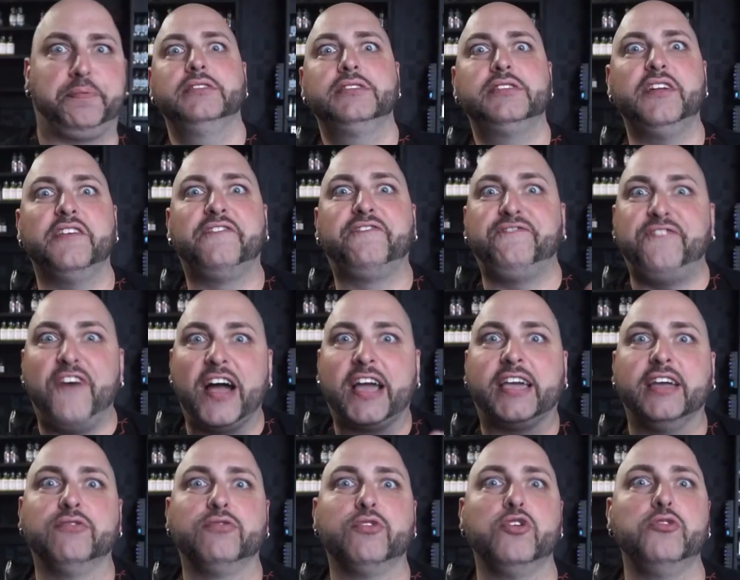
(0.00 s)
It's gonna
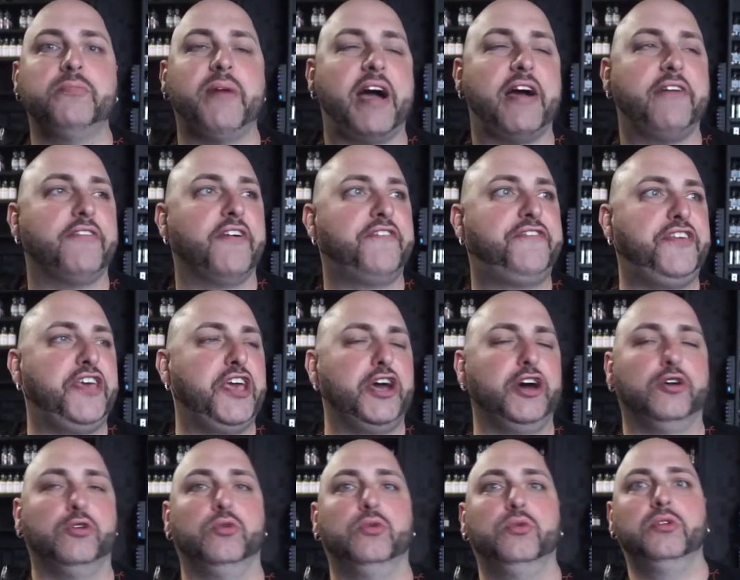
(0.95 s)
fucking ruin my
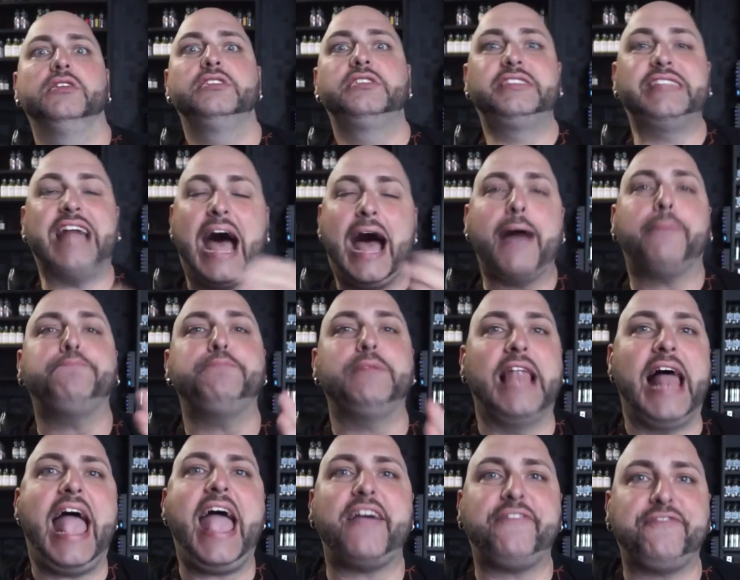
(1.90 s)
review! Stop
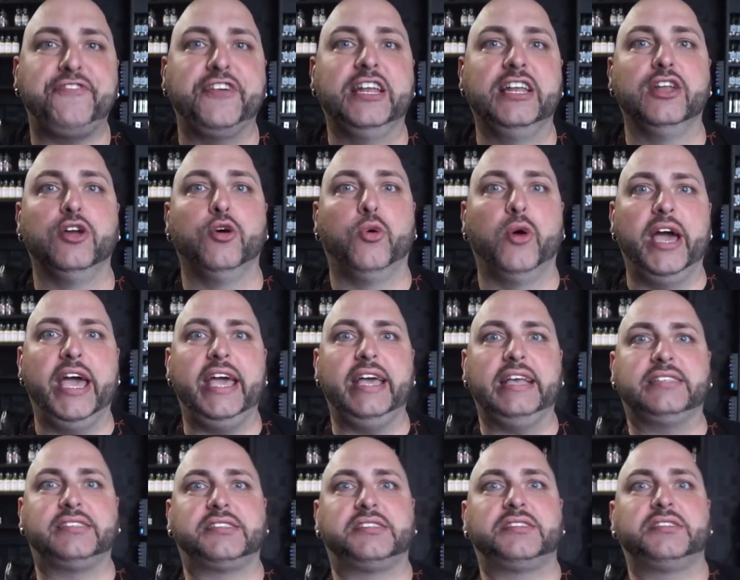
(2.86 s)
laughing,
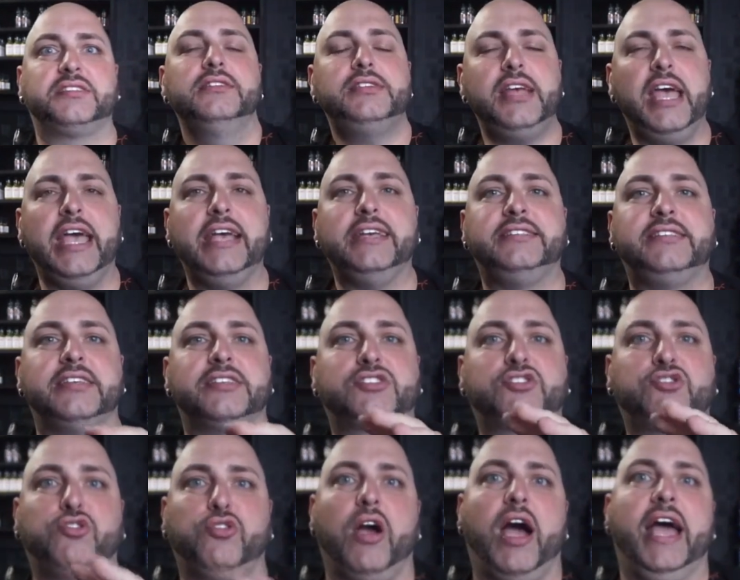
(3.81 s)
Luis! Jesus
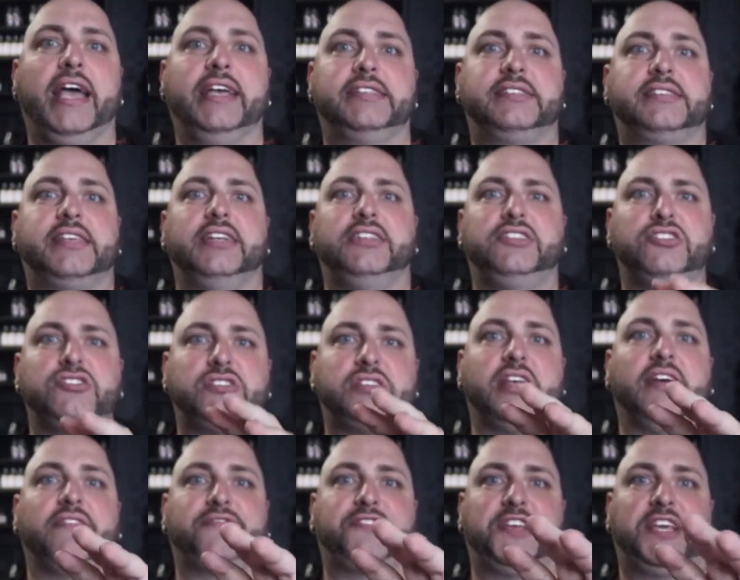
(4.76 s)
Christ, get
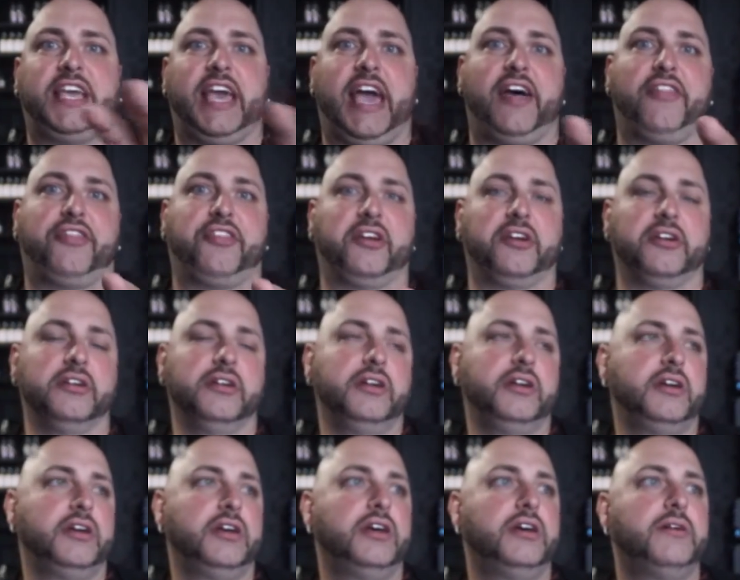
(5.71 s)
yourself together!
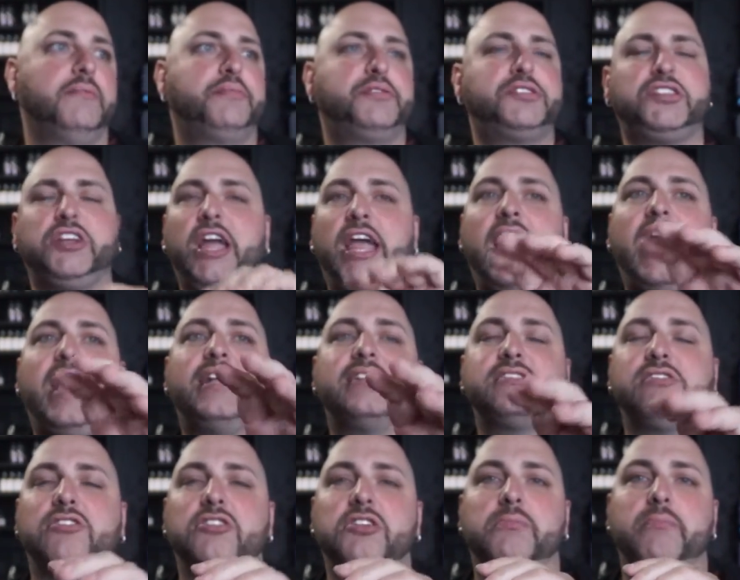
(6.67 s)
Put your
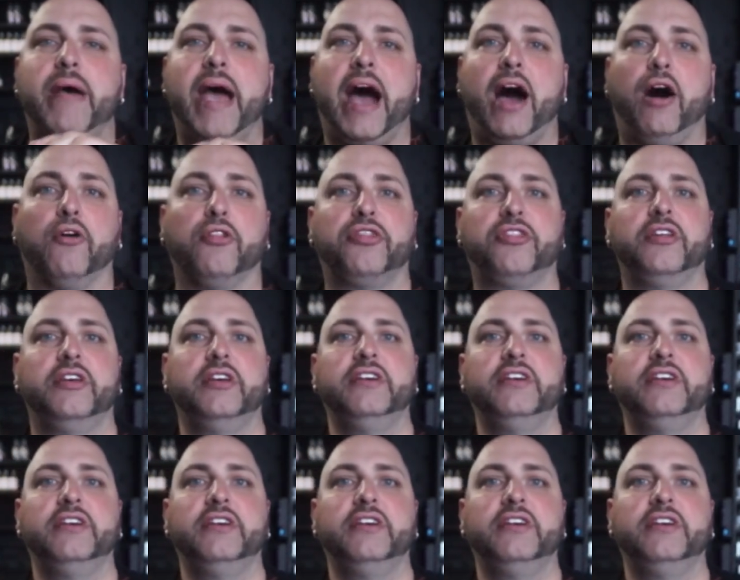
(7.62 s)
hands on your mouth!